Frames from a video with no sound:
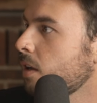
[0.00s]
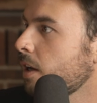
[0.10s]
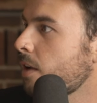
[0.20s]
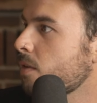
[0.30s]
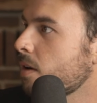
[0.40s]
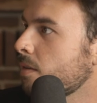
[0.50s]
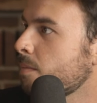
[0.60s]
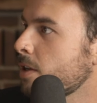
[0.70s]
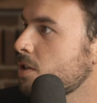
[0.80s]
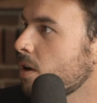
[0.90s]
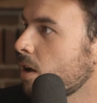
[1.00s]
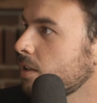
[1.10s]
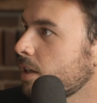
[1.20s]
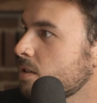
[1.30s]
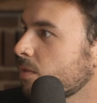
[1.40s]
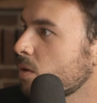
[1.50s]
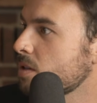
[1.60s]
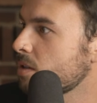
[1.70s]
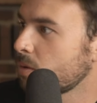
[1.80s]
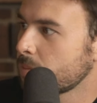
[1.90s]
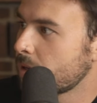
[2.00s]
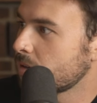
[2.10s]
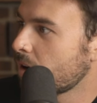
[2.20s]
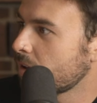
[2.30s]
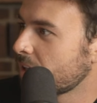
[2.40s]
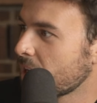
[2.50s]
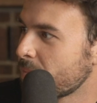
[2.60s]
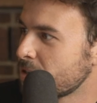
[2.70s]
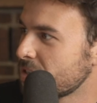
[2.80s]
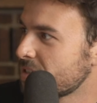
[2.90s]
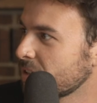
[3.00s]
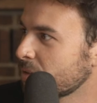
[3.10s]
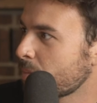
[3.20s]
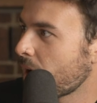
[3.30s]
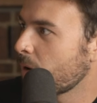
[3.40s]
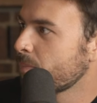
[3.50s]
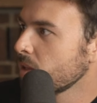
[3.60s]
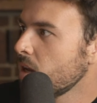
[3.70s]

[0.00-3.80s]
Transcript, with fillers: I never mentioned holidays, of course. The only holiday I mentioned is Cinco de Mayo.